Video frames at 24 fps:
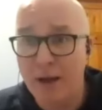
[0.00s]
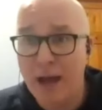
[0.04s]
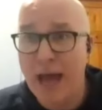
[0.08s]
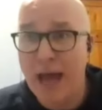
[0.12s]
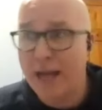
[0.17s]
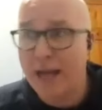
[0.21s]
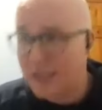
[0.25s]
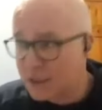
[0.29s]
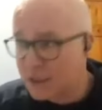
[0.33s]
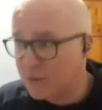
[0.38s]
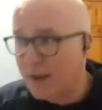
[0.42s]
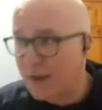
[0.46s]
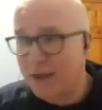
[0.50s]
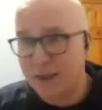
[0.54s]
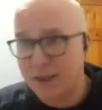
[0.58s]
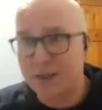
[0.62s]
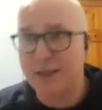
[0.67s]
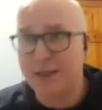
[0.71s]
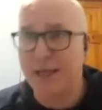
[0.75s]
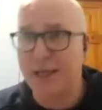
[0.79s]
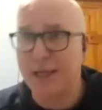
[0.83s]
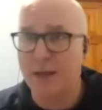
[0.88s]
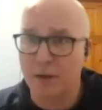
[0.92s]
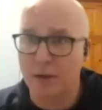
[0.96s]
And it's great yes. to
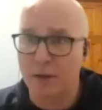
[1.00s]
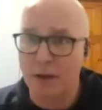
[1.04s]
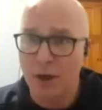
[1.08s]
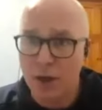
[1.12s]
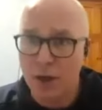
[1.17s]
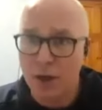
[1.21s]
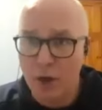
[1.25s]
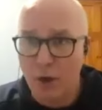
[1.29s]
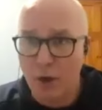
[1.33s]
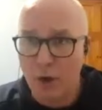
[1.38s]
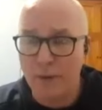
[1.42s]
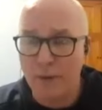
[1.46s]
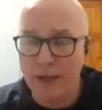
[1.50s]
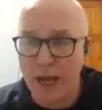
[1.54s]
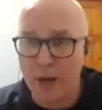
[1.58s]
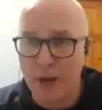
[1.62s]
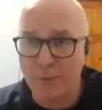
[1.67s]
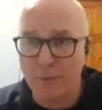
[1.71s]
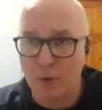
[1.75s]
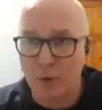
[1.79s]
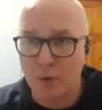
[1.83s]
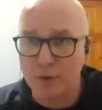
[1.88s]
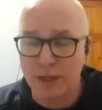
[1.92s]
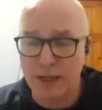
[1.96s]
see, look, Galway
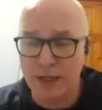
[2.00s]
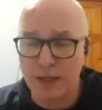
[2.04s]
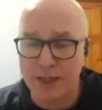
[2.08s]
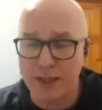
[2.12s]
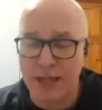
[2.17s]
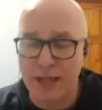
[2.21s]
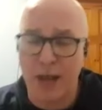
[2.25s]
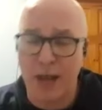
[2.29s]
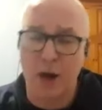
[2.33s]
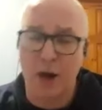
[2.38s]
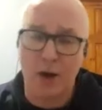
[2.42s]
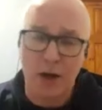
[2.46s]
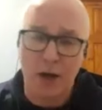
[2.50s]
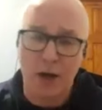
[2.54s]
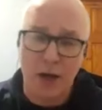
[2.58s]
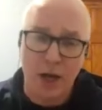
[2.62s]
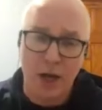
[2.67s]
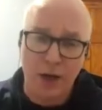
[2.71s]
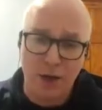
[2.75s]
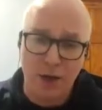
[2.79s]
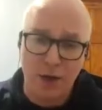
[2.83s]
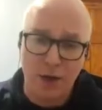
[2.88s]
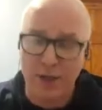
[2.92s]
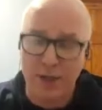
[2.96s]
Airport is there.
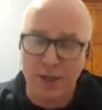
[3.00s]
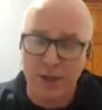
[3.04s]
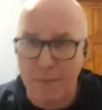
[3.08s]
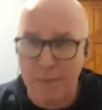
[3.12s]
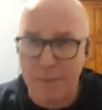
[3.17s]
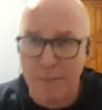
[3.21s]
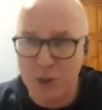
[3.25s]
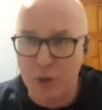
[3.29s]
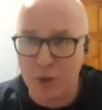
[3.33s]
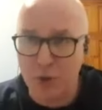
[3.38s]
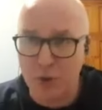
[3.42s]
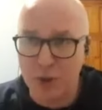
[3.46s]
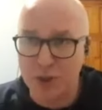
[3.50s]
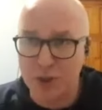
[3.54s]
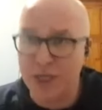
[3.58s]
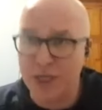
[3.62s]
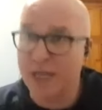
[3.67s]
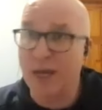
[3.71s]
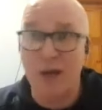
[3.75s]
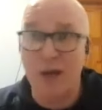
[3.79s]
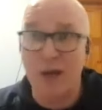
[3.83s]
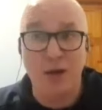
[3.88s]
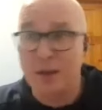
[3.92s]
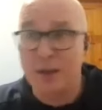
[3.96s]
There's an
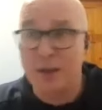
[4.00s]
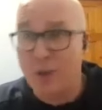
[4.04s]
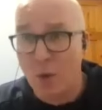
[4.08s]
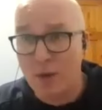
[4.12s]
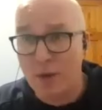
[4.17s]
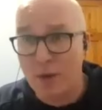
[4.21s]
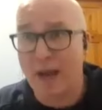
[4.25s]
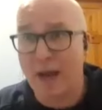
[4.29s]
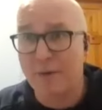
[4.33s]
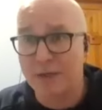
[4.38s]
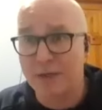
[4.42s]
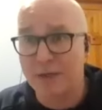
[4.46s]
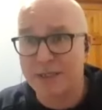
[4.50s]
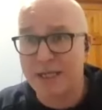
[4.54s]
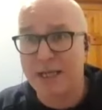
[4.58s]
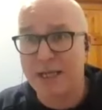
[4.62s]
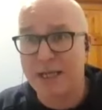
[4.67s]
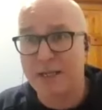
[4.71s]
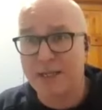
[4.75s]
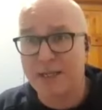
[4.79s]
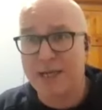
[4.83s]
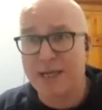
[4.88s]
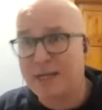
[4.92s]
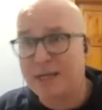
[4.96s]
opportunity. There's no
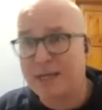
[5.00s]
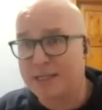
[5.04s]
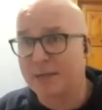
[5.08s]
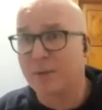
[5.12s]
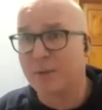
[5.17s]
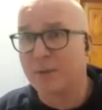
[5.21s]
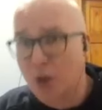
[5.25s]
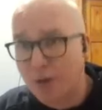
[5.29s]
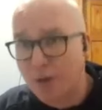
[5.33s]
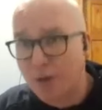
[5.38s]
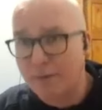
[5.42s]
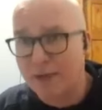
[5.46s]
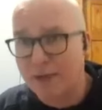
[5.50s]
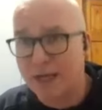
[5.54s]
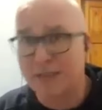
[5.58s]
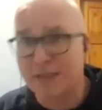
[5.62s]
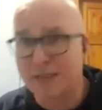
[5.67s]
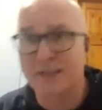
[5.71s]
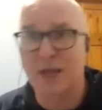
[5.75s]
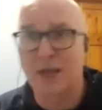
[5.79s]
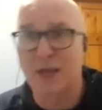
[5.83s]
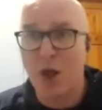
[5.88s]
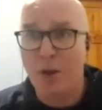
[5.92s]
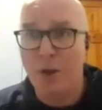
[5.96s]
guarantees that anything will come of
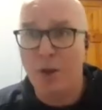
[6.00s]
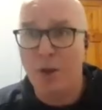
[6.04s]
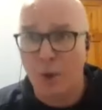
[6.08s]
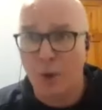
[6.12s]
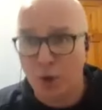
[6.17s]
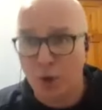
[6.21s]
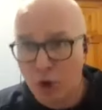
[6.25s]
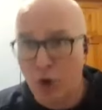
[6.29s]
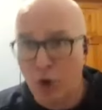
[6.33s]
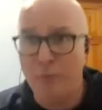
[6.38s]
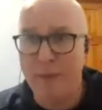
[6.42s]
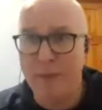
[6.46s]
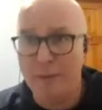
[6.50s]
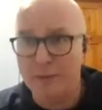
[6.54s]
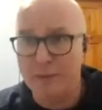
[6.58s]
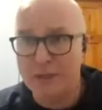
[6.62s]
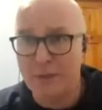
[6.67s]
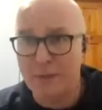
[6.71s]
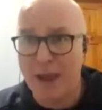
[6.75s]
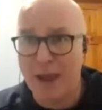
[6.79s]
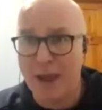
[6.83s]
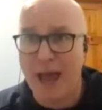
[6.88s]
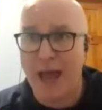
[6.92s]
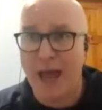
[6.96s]
this, but come in with a
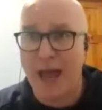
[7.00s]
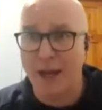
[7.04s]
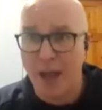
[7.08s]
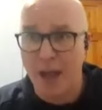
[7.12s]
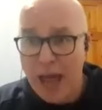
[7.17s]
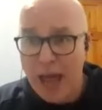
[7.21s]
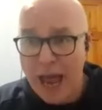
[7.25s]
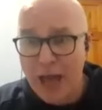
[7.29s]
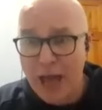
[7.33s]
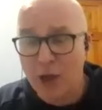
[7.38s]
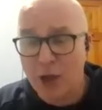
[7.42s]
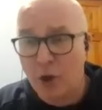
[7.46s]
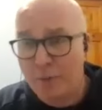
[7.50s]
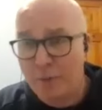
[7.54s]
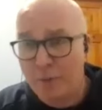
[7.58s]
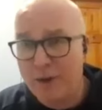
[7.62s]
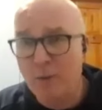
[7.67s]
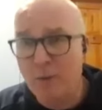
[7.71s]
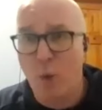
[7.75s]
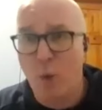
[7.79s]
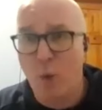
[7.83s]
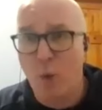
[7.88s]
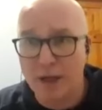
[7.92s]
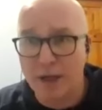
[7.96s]
plan and come
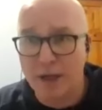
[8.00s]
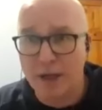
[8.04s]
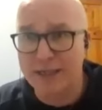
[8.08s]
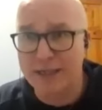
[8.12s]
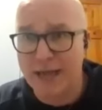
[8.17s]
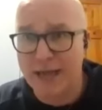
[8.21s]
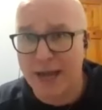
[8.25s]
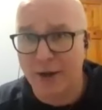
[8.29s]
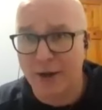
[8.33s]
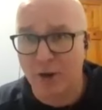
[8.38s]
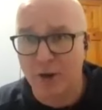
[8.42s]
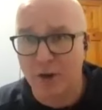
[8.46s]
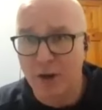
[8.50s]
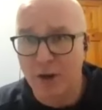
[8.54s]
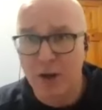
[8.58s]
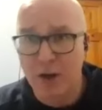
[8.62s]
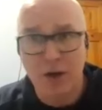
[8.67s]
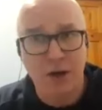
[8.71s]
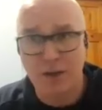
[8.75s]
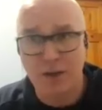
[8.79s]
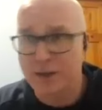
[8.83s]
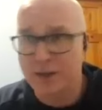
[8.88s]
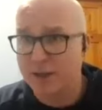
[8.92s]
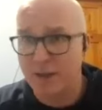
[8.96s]
in working together.
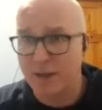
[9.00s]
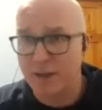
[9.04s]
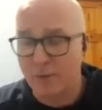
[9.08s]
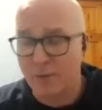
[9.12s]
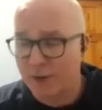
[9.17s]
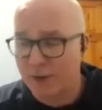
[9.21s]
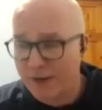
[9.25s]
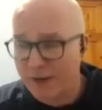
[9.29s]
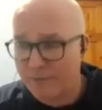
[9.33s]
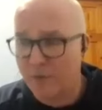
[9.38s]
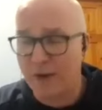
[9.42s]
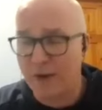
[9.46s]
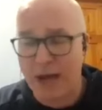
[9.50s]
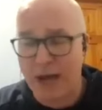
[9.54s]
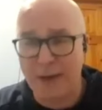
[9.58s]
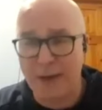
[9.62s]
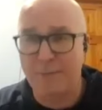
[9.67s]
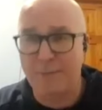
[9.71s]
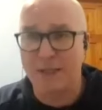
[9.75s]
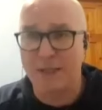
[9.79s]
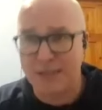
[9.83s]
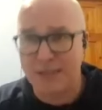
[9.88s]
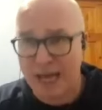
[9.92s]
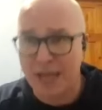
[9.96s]
Because yeah. whatever
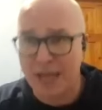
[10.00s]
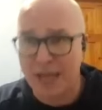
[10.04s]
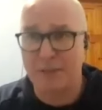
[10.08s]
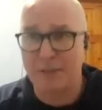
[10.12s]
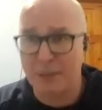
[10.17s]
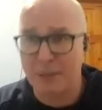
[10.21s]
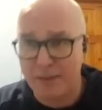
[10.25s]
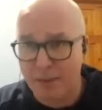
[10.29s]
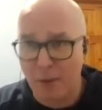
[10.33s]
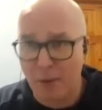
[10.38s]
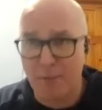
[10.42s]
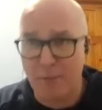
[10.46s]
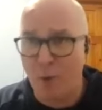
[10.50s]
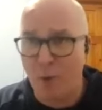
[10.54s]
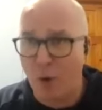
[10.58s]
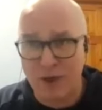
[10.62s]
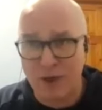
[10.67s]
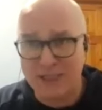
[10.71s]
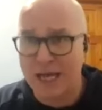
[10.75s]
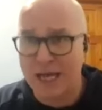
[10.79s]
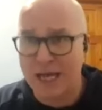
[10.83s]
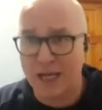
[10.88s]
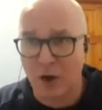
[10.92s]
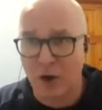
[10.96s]
happens, it has to be about
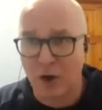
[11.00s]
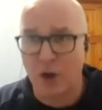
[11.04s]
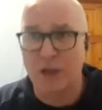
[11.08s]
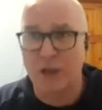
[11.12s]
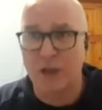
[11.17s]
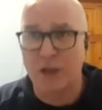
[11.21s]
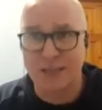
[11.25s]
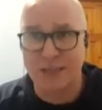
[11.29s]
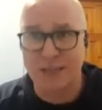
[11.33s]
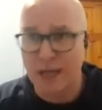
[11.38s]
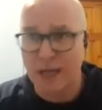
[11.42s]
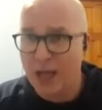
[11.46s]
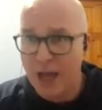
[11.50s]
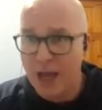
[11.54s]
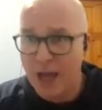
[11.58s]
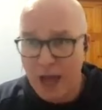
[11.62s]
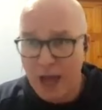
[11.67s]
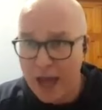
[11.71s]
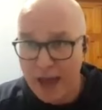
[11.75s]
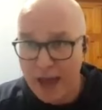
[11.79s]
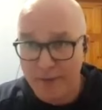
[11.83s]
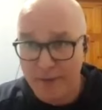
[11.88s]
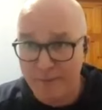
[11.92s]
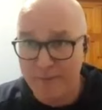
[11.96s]
boys and girls,
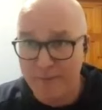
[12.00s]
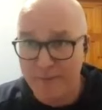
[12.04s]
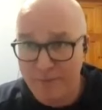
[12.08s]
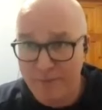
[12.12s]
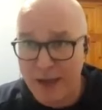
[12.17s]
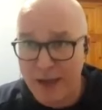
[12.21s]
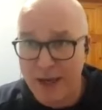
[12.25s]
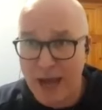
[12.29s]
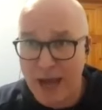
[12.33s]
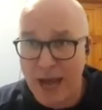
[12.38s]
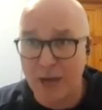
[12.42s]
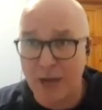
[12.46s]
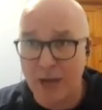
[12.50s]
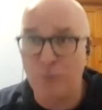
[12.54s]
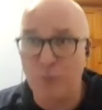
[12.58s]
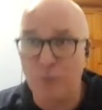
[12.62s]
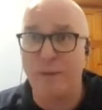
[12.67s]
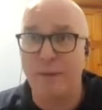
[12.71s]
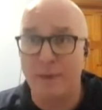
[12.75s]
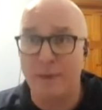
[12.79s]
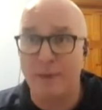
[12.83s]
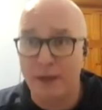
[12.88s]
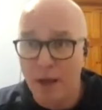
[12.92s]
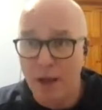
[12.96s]
uh, men and
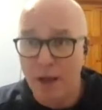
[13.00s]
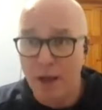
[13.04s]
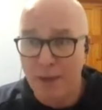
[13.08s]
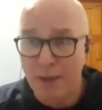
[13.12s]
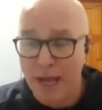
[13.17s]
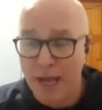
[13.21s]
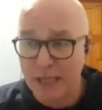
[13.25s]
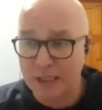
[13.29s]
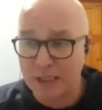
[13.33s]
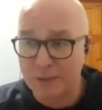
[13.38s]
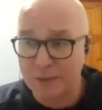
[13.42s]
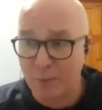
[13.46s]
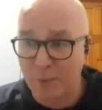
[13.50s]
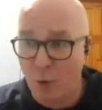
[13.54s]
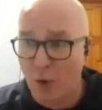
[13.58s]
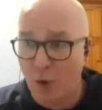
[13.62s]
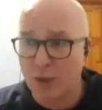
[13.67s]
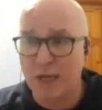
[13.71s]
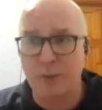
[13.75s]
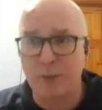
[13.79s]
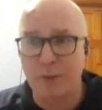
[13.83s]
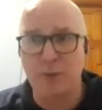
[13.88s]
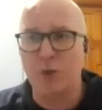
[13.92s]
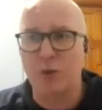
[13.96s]
women playing
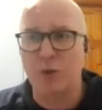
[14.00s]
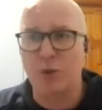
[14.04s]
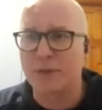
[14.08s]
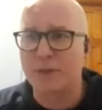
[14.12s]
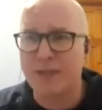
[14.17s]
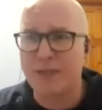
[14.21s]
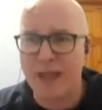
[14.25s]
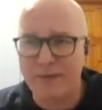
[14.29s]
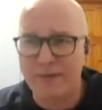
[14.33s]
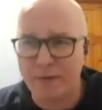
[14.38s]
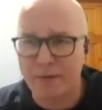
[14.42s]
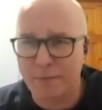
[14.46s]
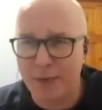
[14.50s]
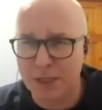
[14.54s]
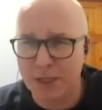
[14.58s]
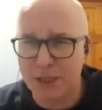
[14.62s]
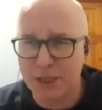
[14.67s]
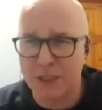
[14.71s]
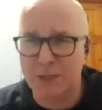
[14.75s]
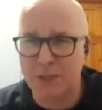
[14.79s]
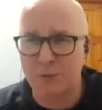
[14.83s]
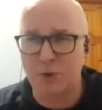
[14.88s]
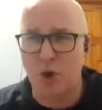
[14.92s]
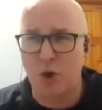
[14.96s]
sport. Like we're talking about seven
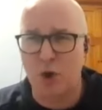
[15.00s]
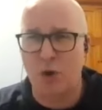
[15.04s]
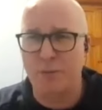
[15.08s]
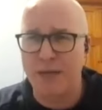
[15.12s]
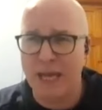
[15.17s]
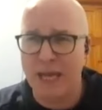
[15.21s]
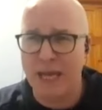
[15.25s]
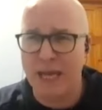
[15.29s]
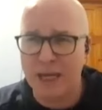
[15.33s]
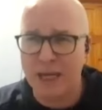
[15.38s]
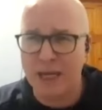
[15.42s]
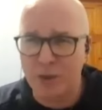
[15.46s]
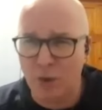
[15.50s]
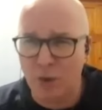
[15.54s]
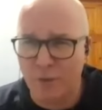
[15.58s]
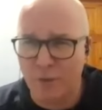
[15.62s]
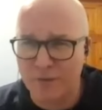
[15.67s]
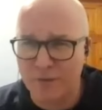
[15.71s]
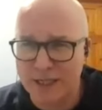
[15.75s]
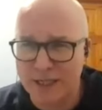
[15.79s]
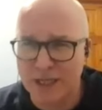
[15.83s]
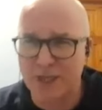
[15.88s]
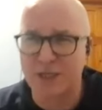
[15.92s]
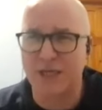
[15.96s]
pitches, we're talking about indoor
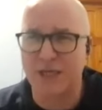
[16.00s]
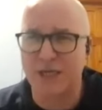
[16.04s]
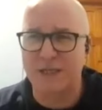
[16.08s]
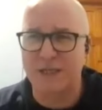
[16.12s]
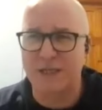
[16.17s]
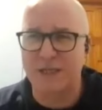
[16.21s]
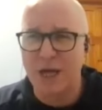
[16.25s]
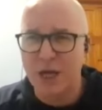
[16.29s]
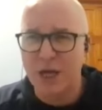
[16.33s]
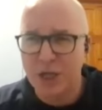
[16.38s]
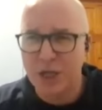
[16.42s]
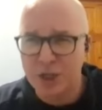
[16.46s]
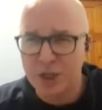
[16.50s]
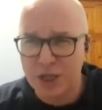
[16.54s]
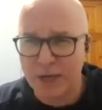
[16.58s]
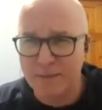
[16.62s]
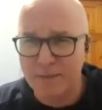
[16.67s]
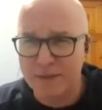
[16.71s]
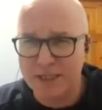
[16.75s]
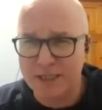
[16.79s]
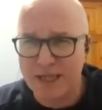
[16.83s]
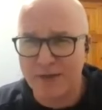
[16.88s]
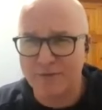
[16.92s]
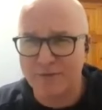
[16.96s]
facilities, oh, gyms, oh,
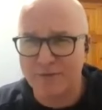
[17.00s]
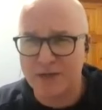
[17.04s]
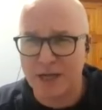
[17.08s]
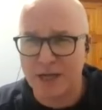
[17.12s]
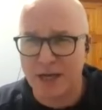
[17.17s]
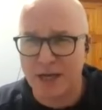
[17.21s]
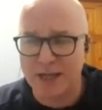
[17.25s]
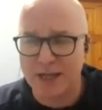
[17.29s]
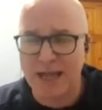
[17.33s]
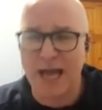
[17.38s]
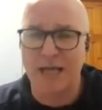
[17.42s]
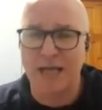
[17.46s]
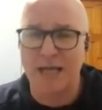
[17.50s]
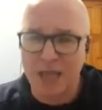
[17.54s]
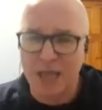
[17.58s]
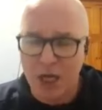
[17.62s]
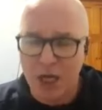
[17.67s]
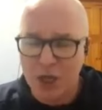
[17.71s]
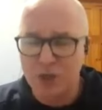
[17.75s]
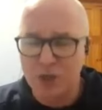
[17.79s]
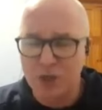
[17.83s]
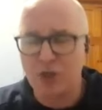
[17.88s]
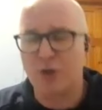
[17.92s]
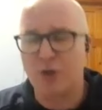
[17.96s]
yeah. and everything like that,
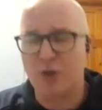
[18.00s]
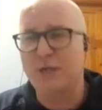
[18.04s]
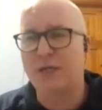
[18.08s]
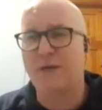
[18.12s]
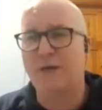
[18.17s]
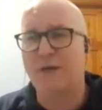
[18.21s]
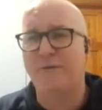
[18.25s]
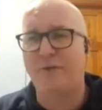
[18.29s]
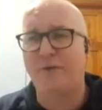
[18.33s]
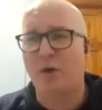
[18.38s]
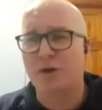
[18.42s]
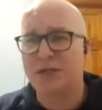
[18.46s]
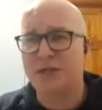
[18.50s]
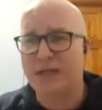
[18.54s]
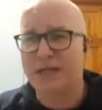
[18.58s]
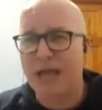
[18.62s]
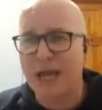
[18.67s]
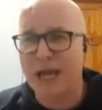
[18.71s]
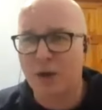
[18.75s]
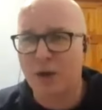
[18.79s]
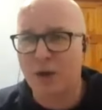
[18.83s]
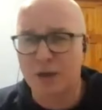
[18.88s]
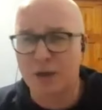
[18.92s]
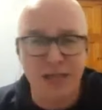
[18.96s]
30 to 40
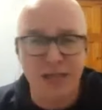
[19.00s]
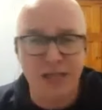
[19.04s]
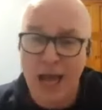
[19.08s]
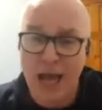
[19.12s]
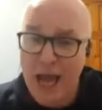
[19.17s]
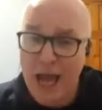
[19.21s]
acres.